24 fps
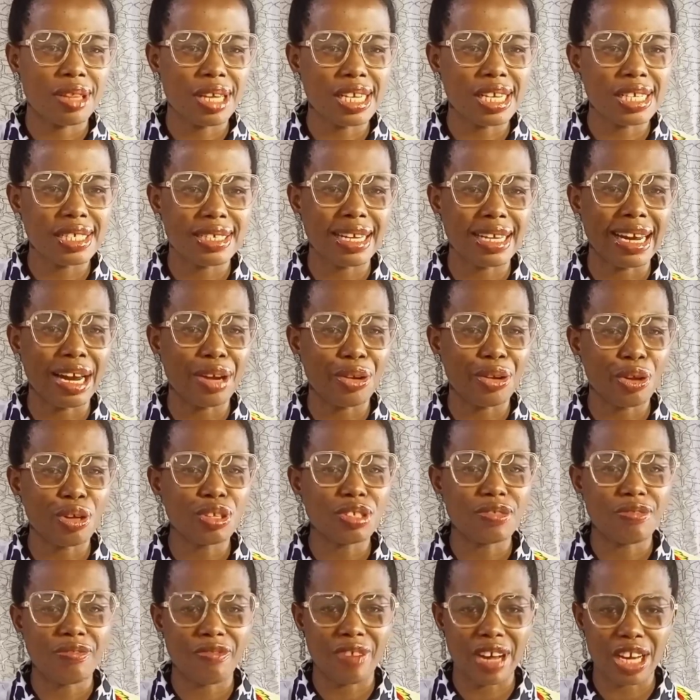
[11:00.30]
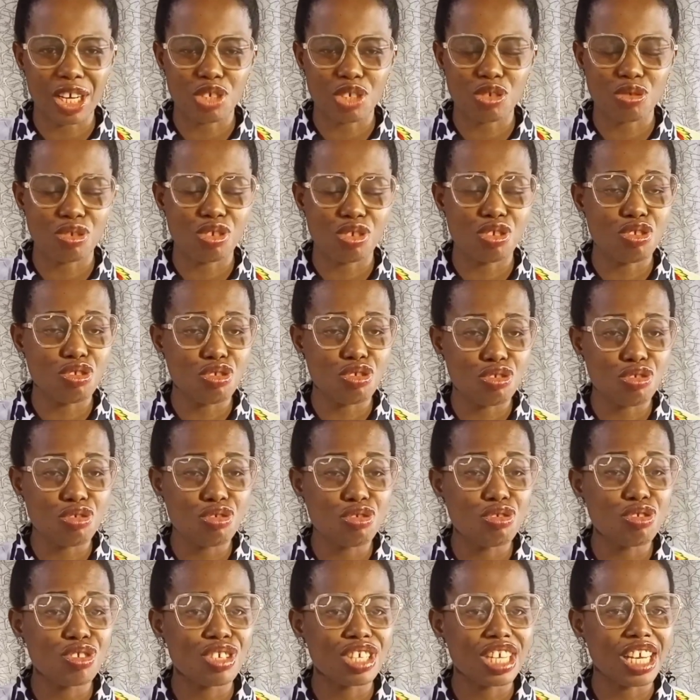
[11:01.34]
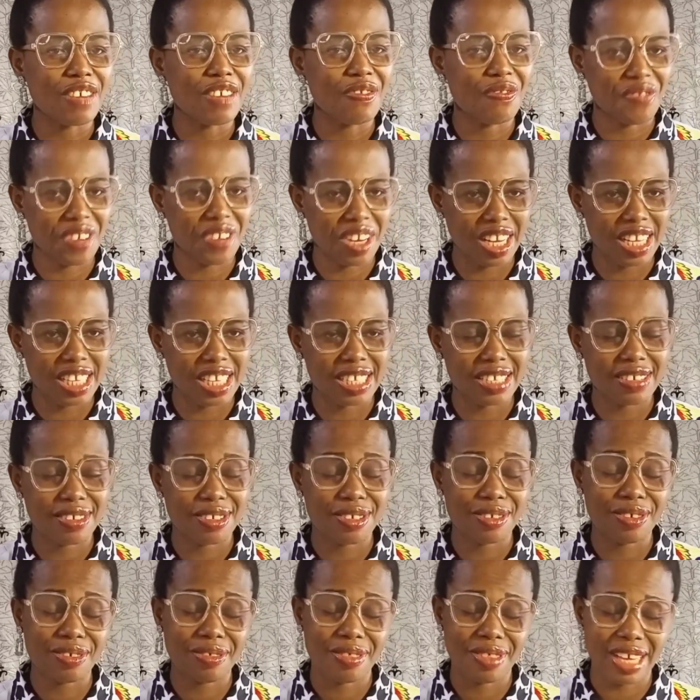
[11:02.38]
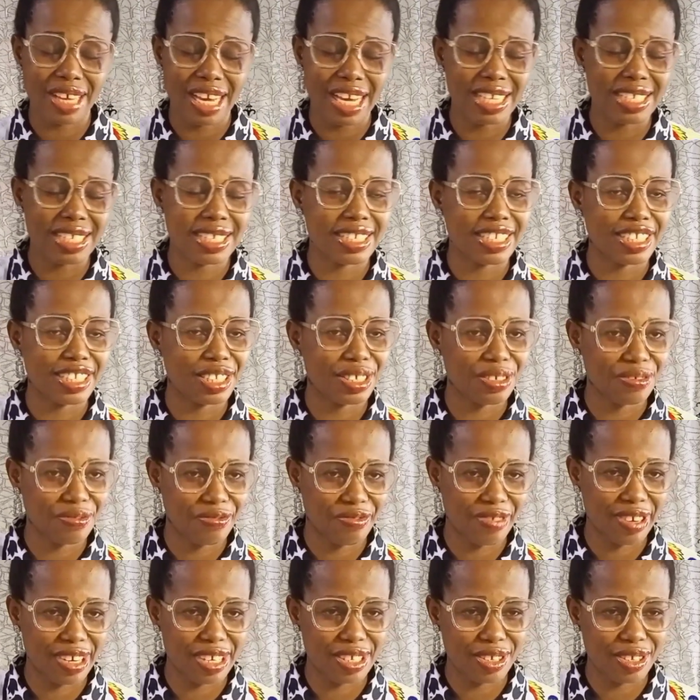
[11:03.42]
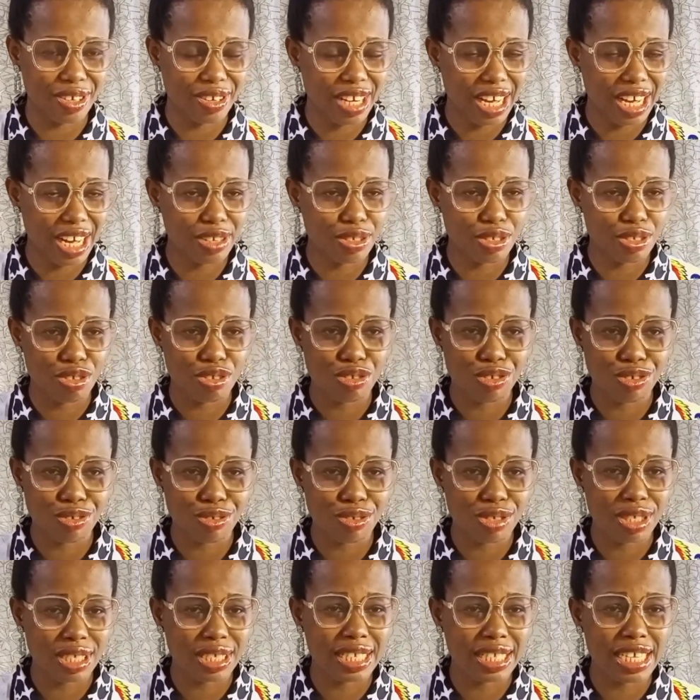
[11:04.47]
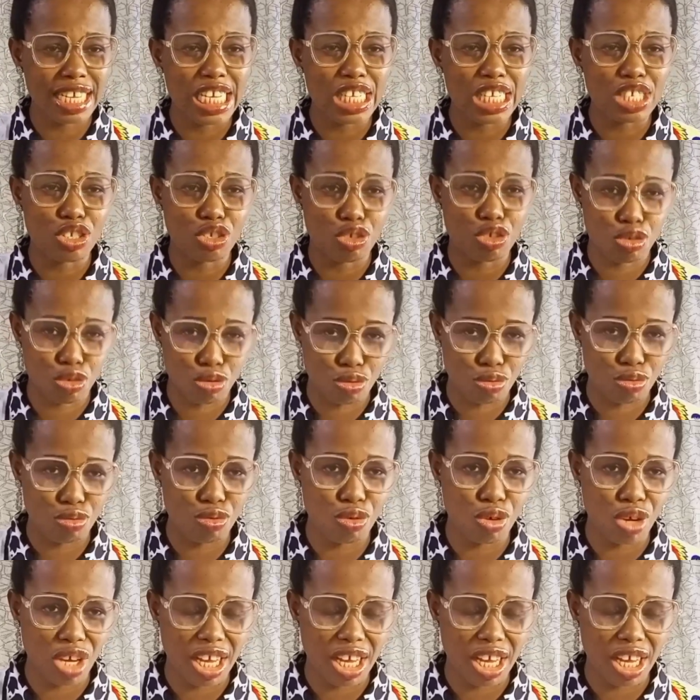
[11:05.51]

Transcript: Things that are not factual use infinitive. So that's the difference on how to use these two.